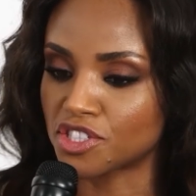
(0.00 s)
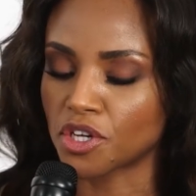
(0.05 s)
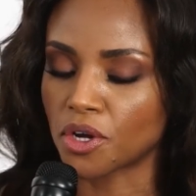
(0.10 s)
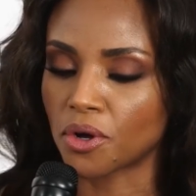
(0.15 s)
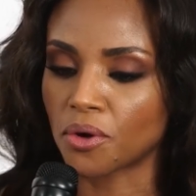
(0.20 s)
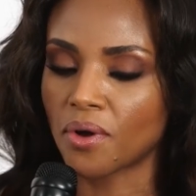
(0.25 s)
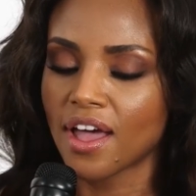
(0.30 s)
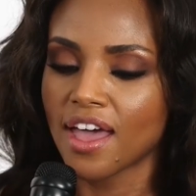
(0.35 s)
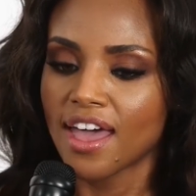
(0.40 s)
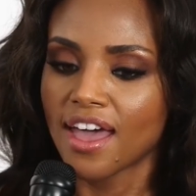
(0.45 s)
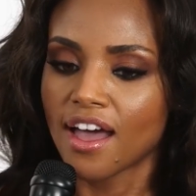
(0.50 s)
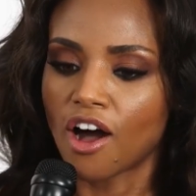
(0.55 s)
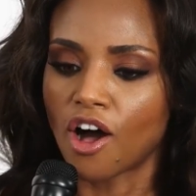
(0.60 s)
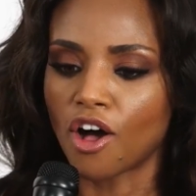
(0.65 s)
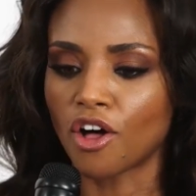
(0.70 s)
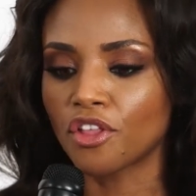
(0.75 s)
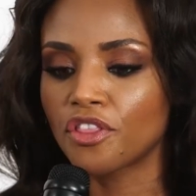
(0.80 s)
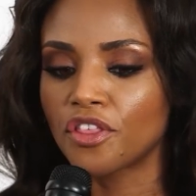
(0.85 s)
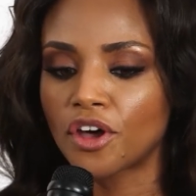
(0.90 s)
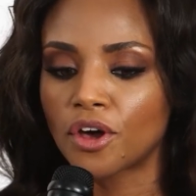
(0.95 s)
So
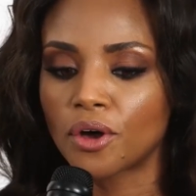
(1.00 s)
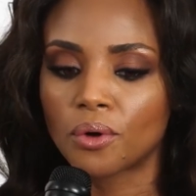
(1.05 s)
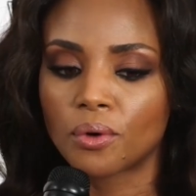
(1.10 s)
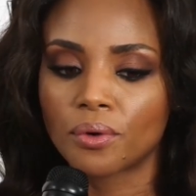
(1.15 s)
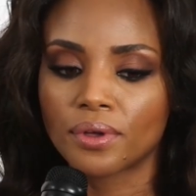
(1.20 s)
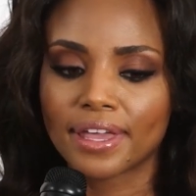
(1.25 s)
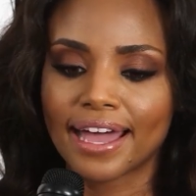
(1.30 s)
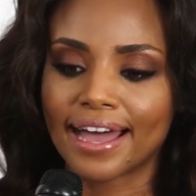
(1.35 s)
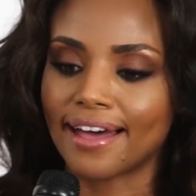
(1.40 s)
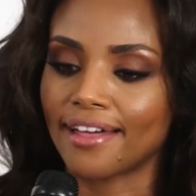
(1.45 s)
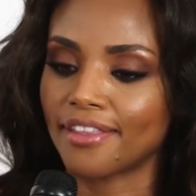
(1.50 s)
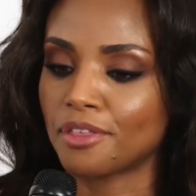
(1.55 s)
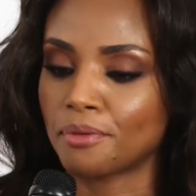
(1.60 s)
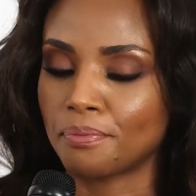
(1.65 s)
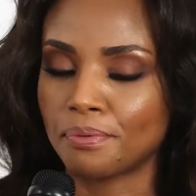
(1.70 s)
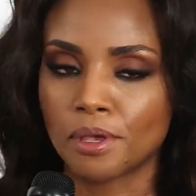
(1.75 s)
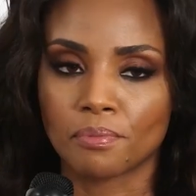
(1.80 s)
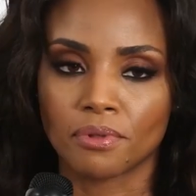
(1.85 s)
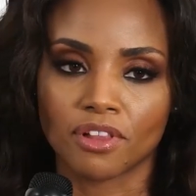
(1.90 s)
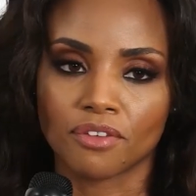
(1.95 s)
although yeah,
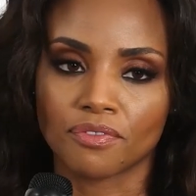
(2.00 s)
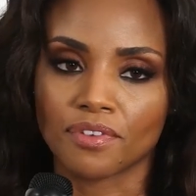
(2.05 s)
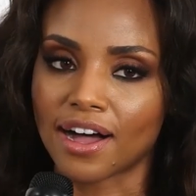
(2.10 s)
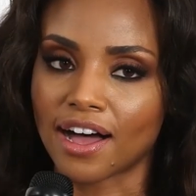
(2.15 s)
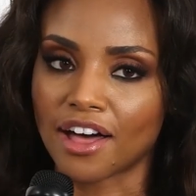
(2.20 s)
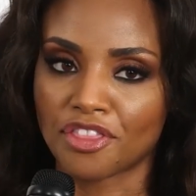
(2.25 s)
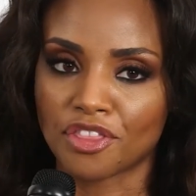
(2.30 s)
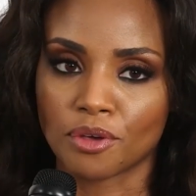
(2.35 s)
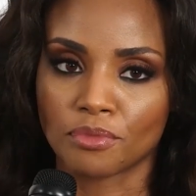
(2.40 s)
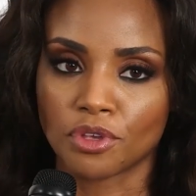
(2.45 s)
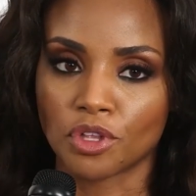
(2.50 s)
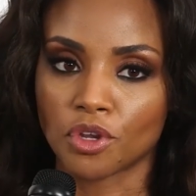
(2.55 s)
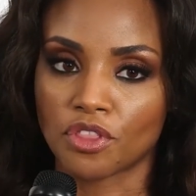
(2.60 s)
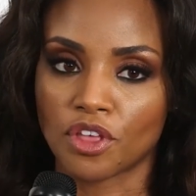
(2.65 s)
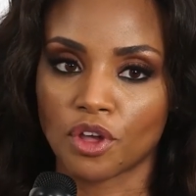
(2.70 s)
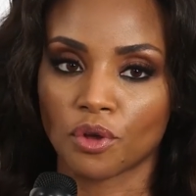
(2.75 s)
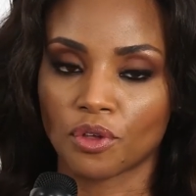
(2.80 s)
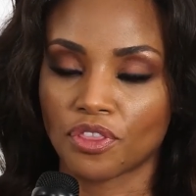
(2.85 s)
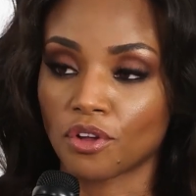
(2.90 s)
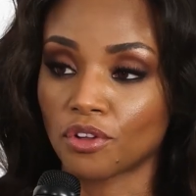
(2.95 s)
the people of Gotham, you know,
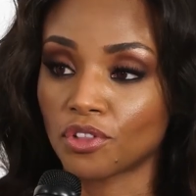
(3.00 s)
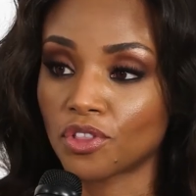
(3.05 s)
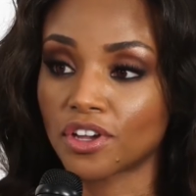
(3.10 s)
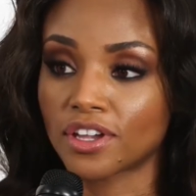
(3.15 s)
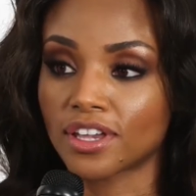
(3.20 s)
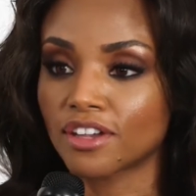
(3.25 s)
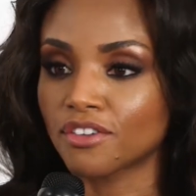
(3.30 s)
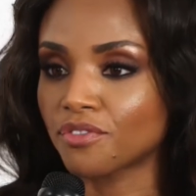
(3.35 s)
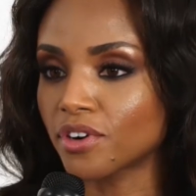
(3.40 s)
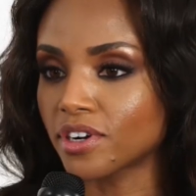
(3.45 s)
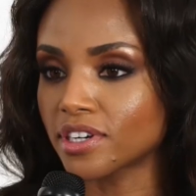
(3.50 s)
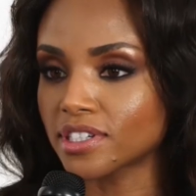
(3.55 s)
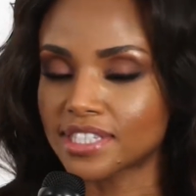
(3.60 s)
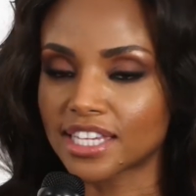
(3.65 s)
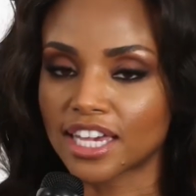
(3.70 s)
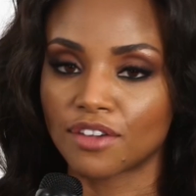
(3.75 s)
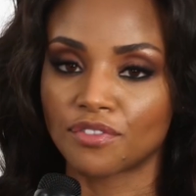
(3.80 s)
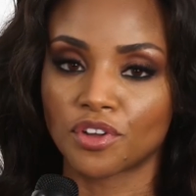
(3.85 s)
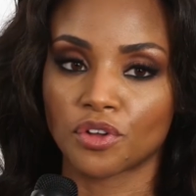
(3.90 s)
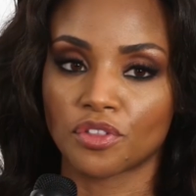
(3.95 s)
they're they're looking for a
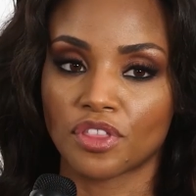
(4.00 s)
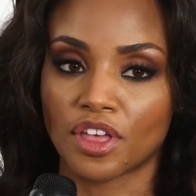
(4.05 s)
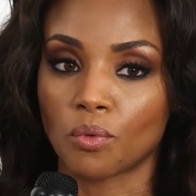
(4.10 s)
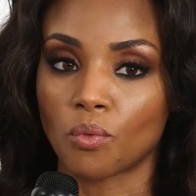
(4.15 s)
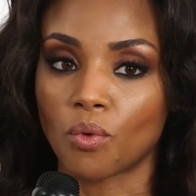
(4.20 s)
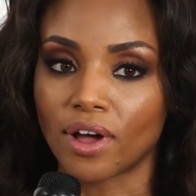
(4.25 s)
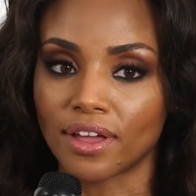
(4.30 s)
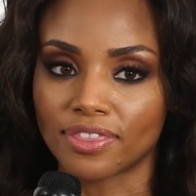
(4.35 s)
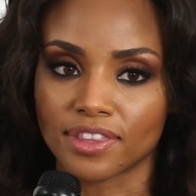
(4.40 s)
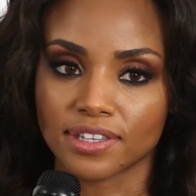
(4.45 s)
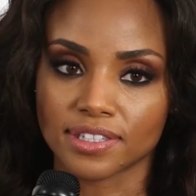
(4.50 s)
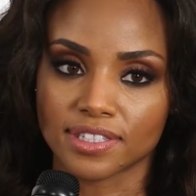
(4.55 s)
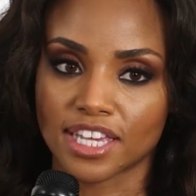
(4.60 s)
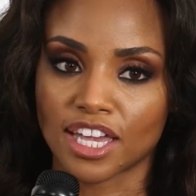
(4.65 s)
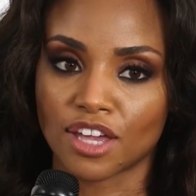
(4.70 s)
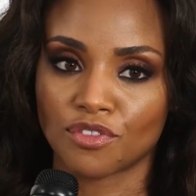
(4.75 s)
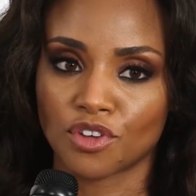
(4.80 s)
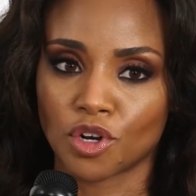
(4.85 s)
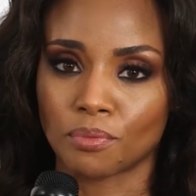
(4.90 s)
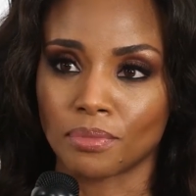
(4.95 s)
savior, they want the
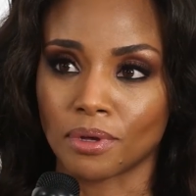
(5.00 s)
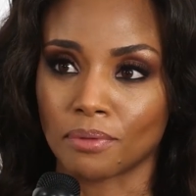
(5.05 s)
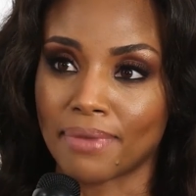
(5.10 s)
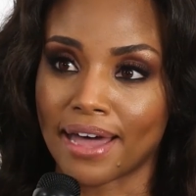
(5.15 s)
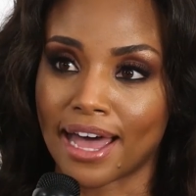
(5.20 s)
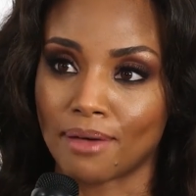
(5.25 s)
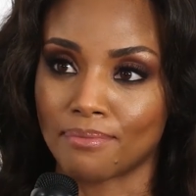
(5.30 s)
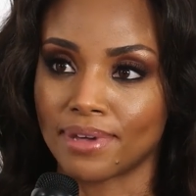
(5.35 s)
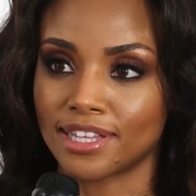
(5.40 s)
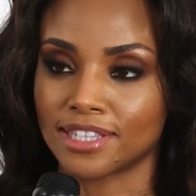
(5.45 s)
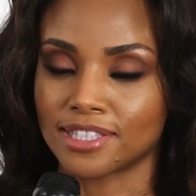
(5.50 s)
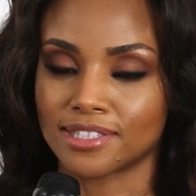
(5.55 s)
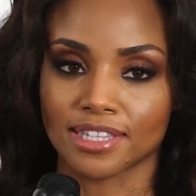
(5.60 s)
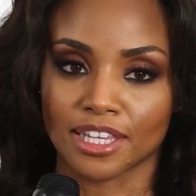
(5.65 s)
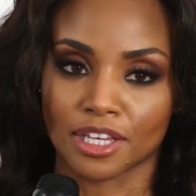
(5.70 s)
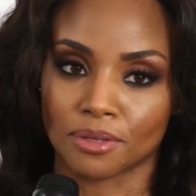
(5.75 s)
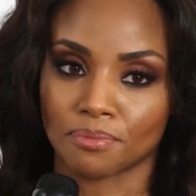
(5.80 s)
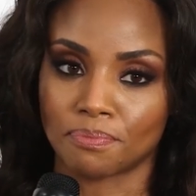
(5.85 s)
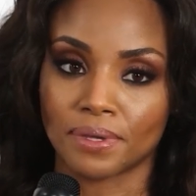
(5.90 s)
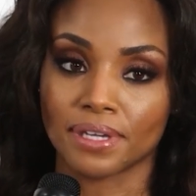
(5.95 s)
savior, but Batman's
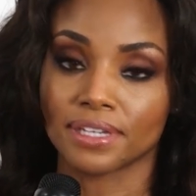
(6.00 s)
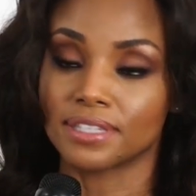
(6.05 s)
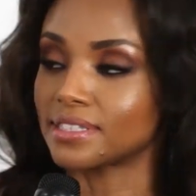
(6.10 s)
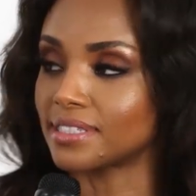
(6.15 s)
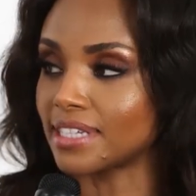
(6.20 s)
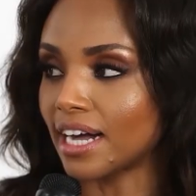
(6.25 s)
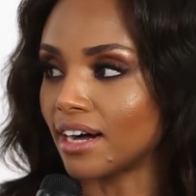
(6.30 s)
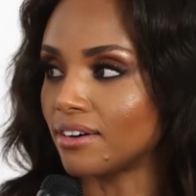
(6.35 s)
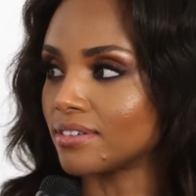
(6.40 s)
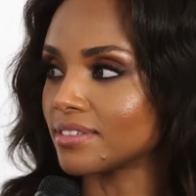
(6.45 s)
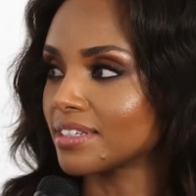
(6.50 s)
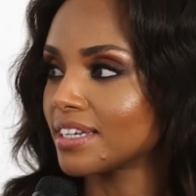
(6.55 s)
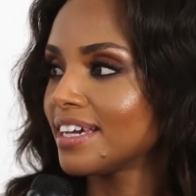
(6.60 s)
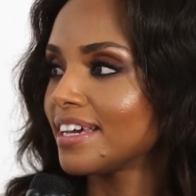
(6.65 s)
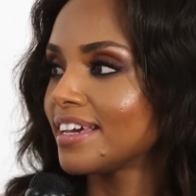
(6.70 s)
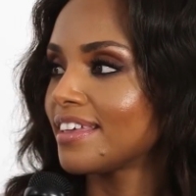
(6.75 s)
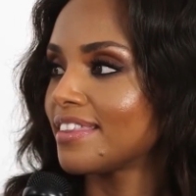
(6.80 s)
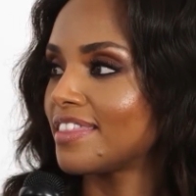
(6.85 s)
like pieced out.